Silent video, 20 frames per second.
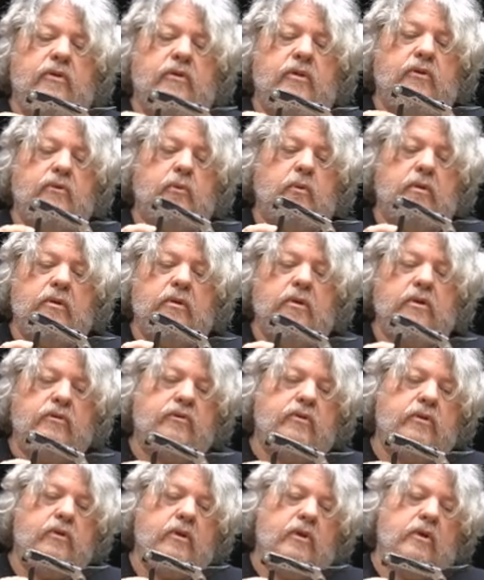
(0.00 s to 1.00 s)
this one is
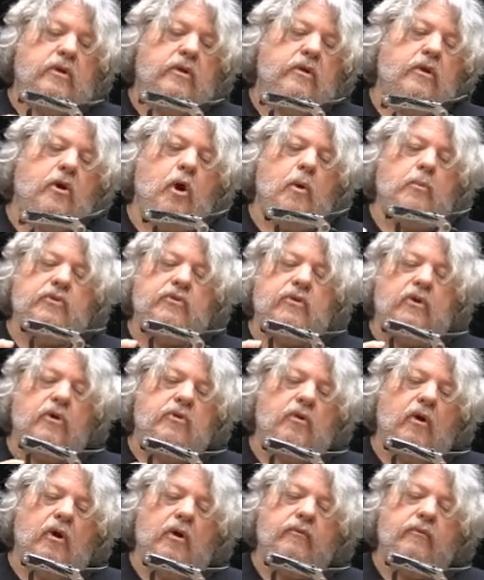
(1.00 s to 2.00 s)
the Gerber Center
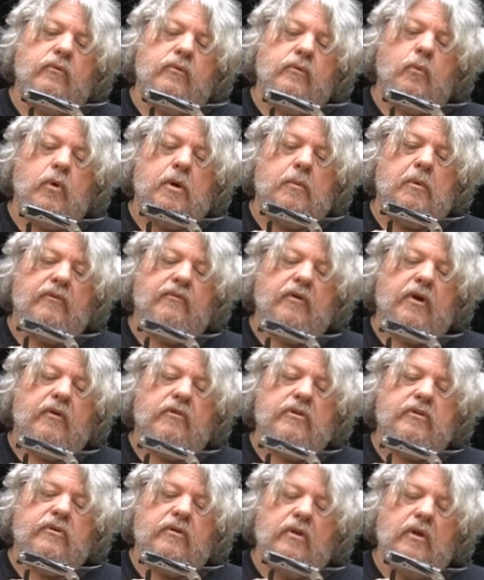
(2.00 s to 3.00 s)
Drive, one of my
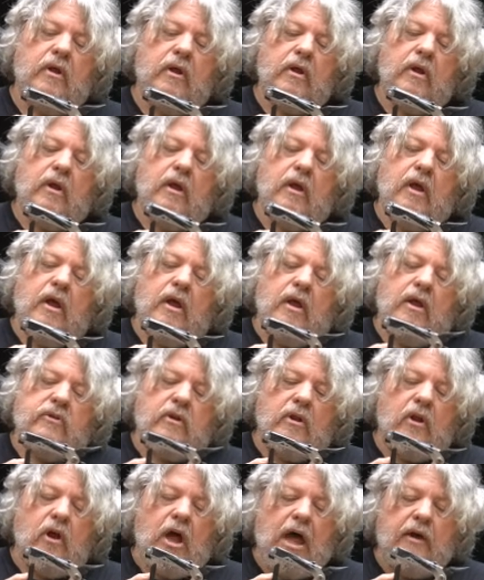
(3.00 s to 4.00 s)
favorites. It's a
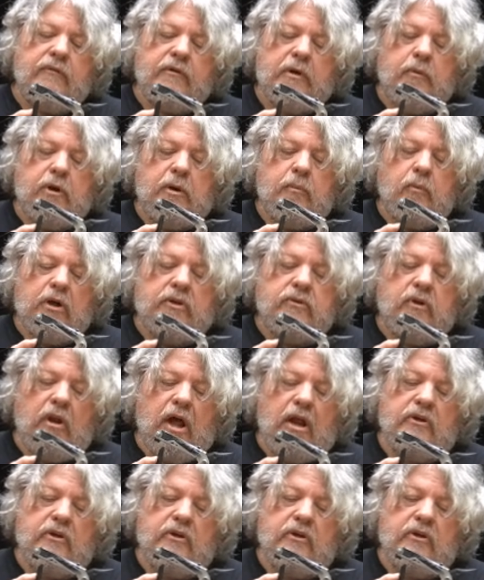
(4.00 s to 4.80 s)
little heavy, but it brings a lot of